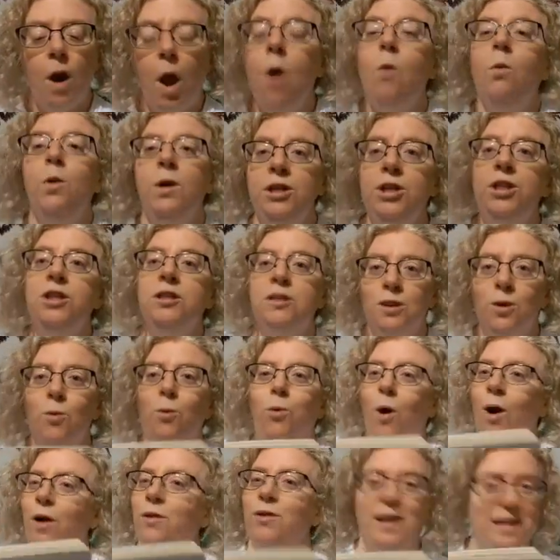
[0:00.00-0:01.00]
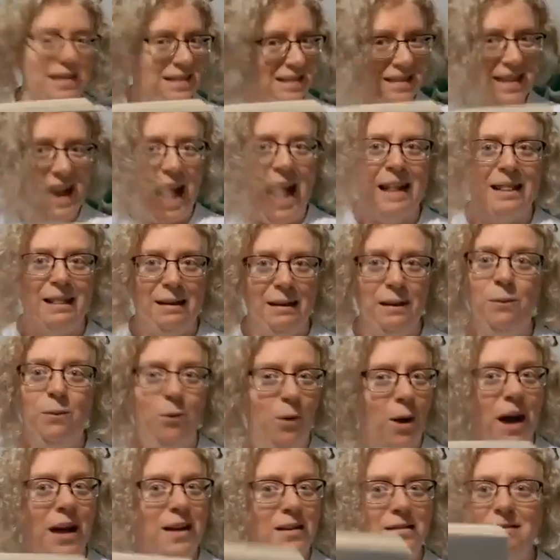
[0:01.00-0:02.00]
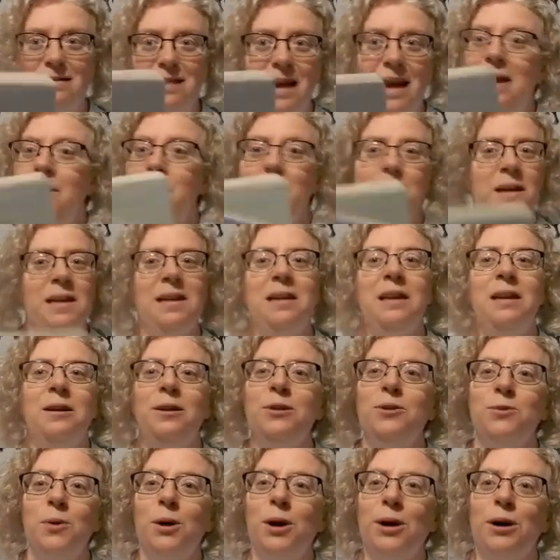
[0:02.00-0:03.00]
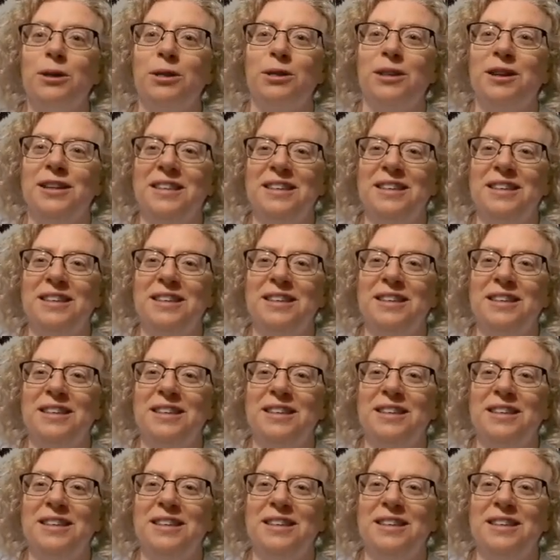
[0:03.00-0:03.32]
which is worth exactly what an opinion is worth.